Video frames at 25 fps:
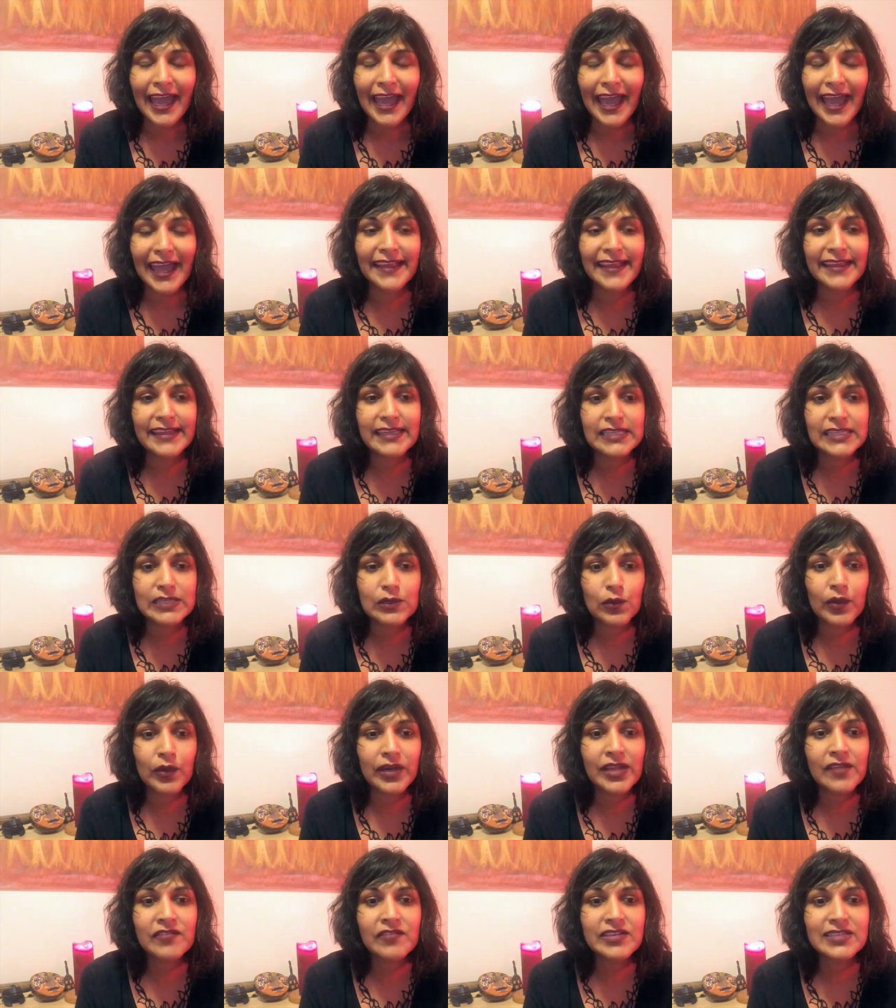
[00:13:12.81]
And
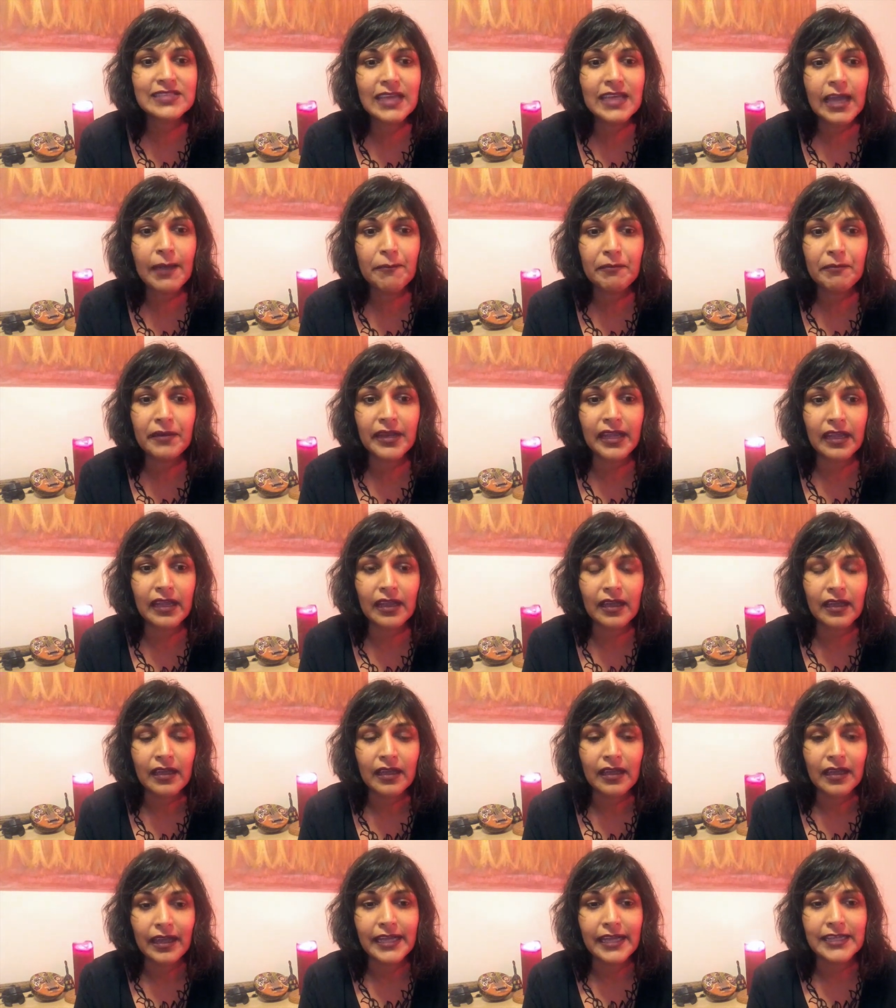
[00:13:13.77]
whatever is happening,
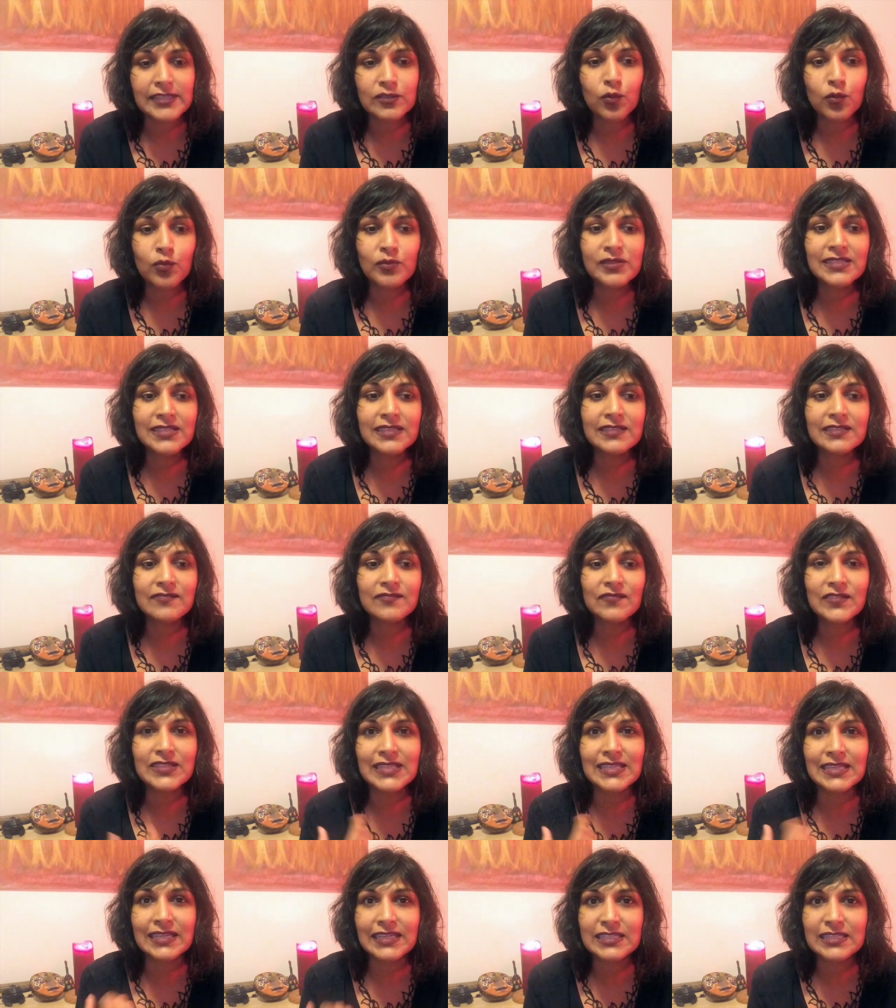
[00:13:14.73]
it's almost as if
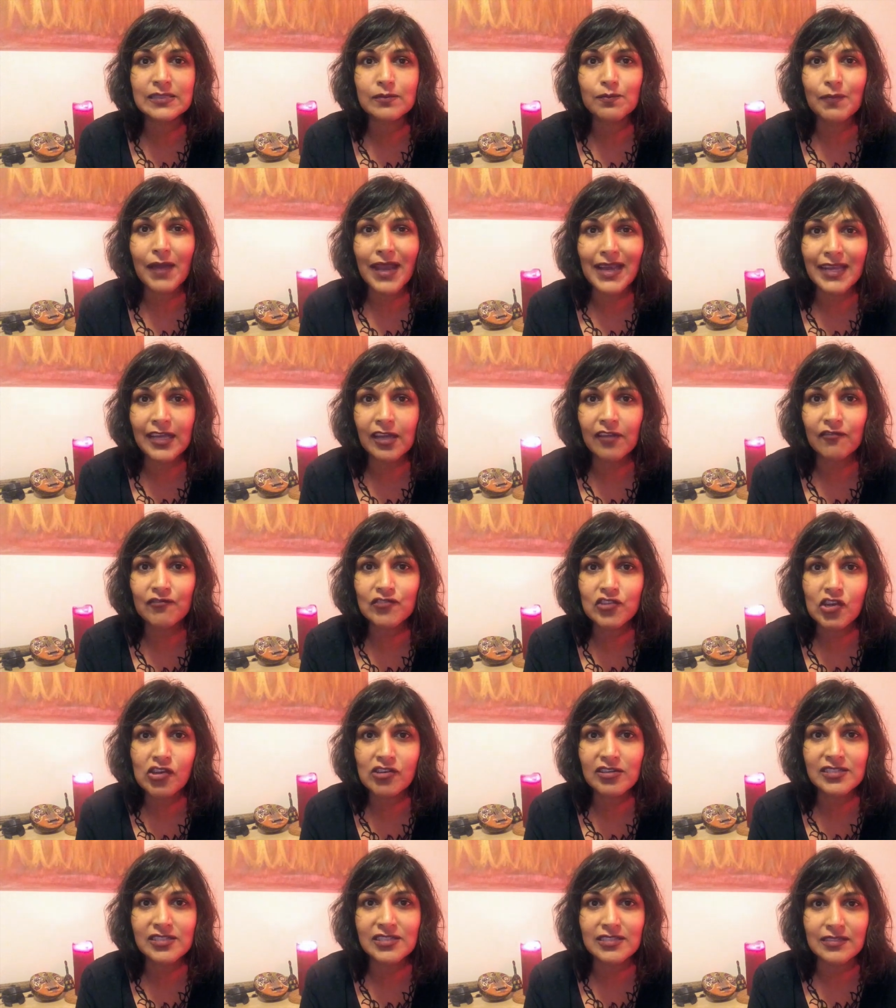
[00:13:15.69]
it's an expelling of
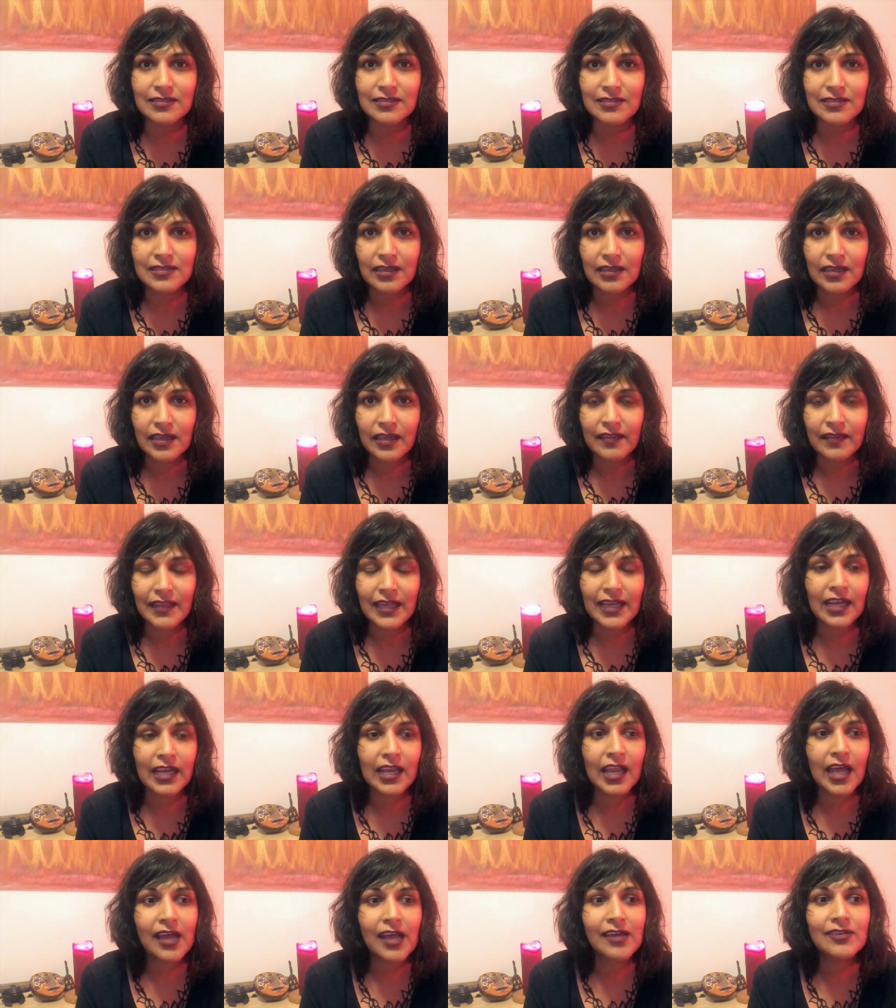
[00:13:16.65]
toxins that
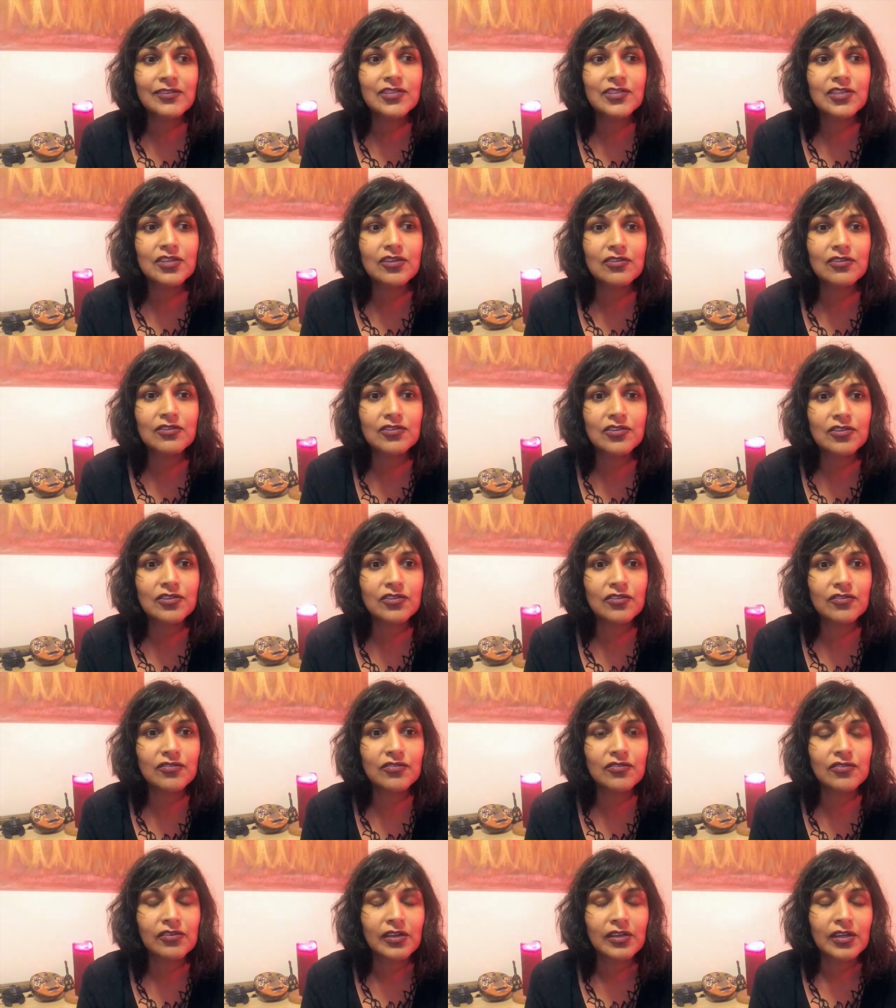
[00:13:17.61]
allows you
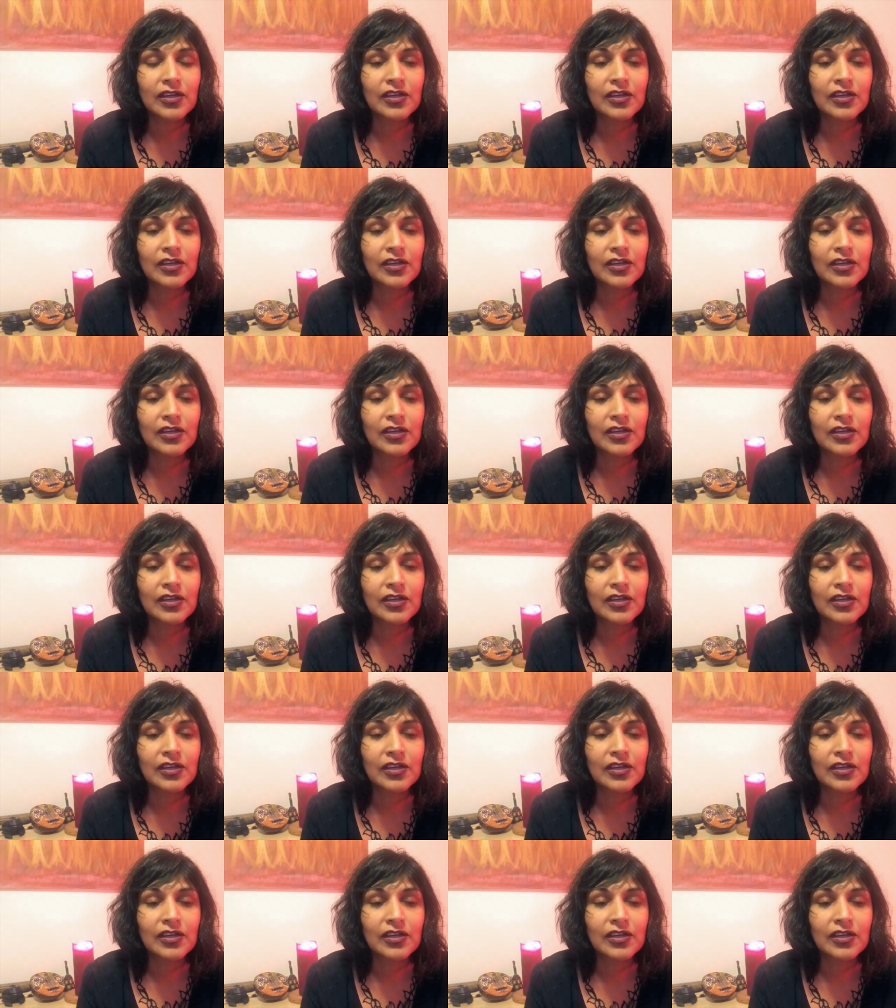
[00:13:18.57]
to